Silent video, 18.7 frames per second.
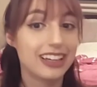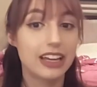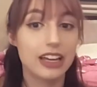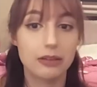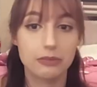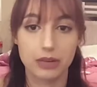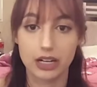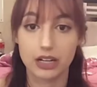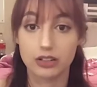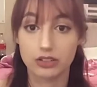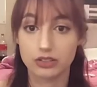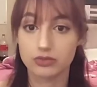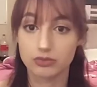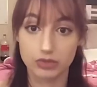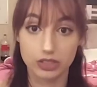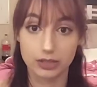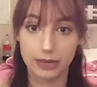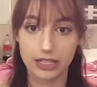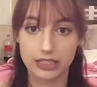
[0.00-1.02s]
And my hair looks
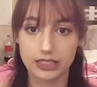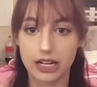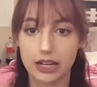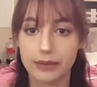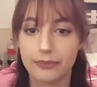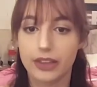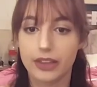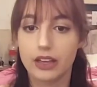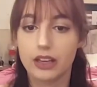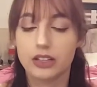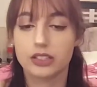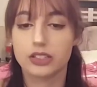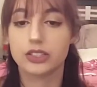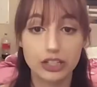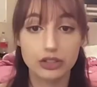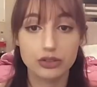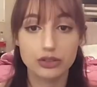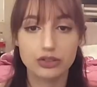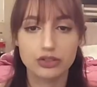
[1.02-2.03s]
really bad today.
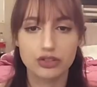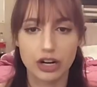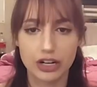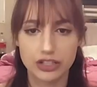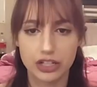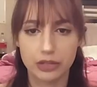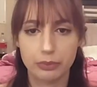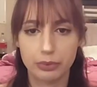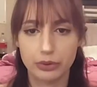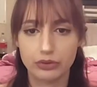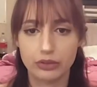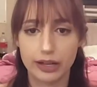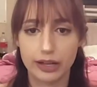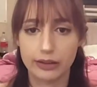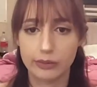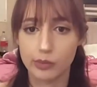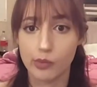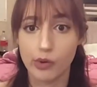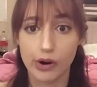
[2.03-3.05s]
So I use dry shampoo
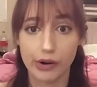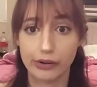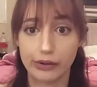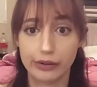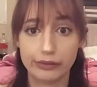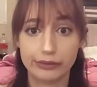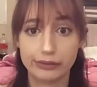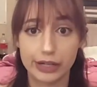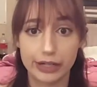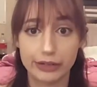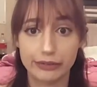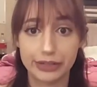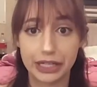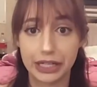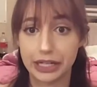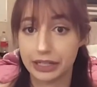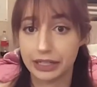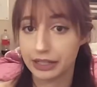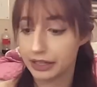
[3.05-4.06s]
like water. I'm not even
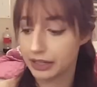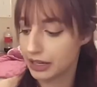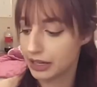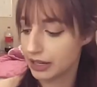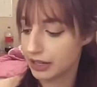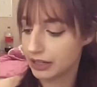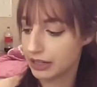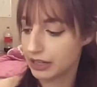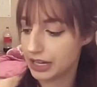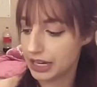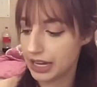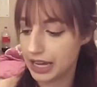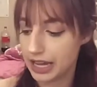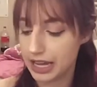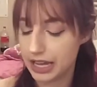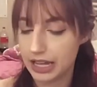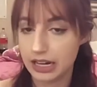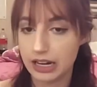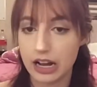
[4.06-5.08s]
kidding.
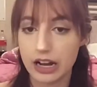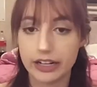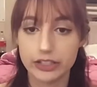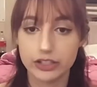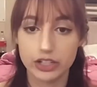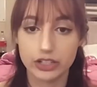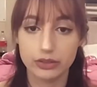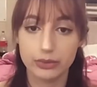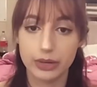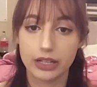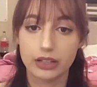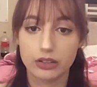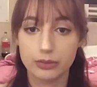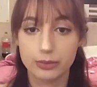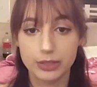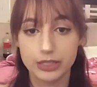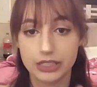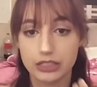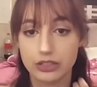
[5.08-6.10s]
And I tried the regular
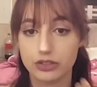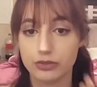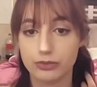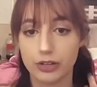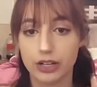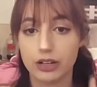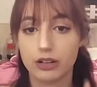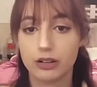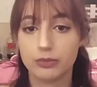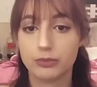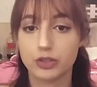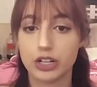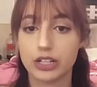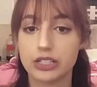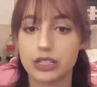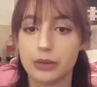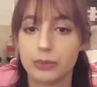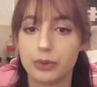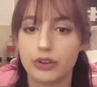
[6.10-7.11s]
Batiste um, dry
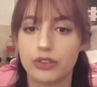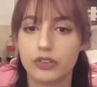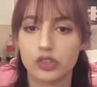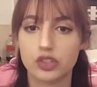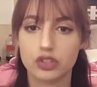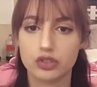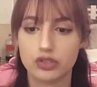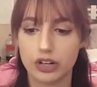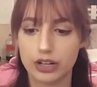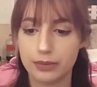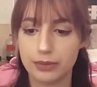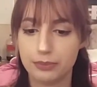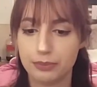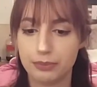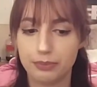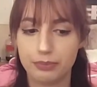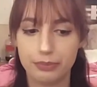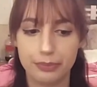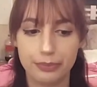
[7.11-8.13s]
shampoo. I've also tried
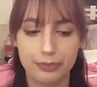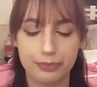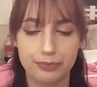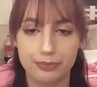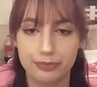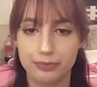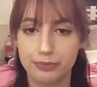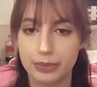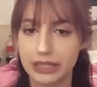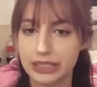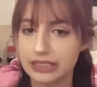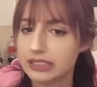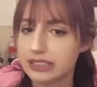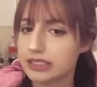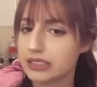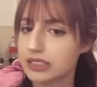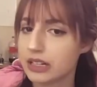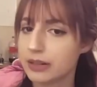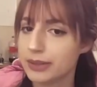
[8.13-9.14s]

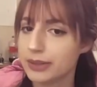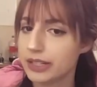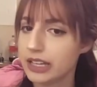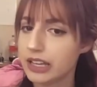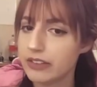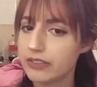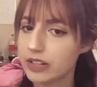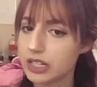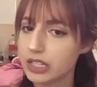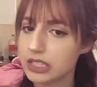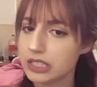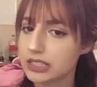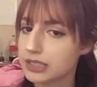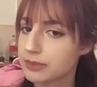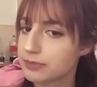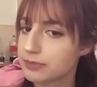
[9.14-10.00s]
Psst, I believe it is.